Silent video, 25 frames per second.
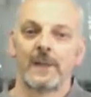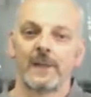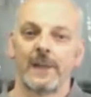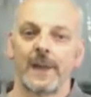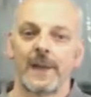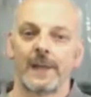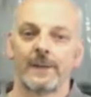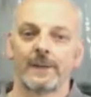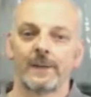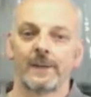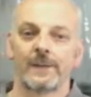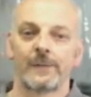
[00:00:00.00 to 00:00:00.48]

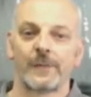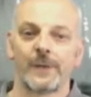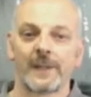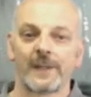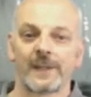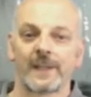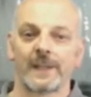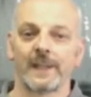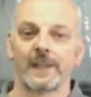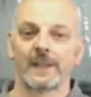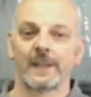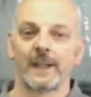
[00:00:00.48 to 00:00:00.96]
then the
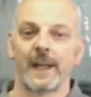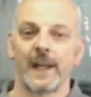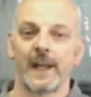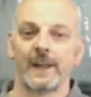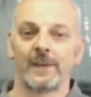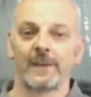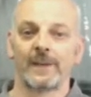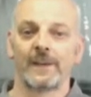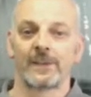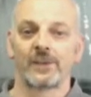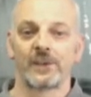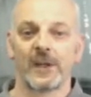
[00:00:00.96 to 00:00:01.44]
fitting
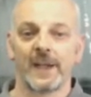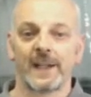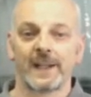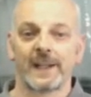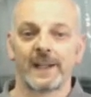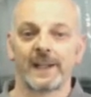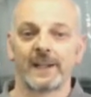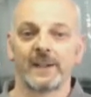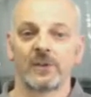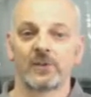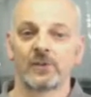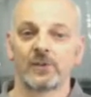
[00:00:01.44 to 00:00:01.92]
and the
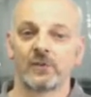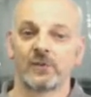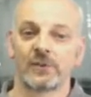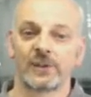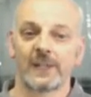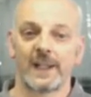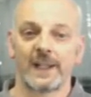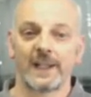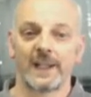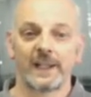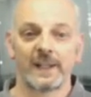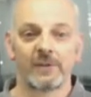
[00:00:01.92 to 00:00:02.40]
check-in should
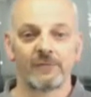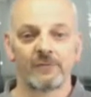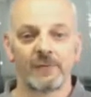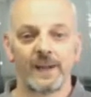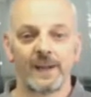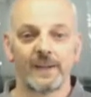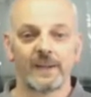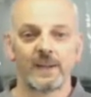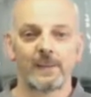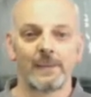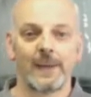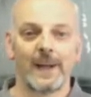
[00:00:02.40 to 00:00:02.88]
take
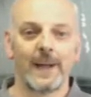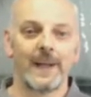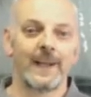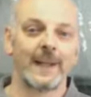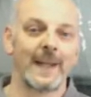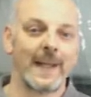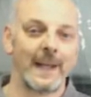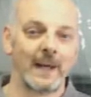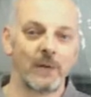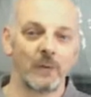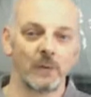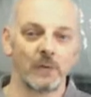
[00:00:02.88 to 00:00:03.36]
around about
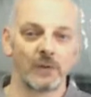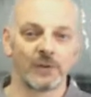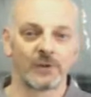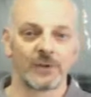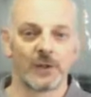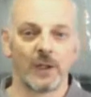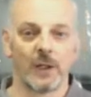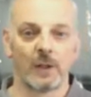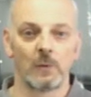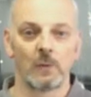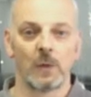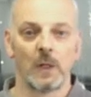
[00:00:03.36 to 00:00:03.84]
an hour or
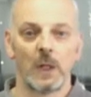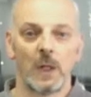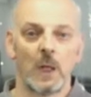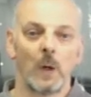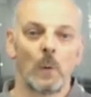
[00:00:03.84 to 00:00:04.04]
so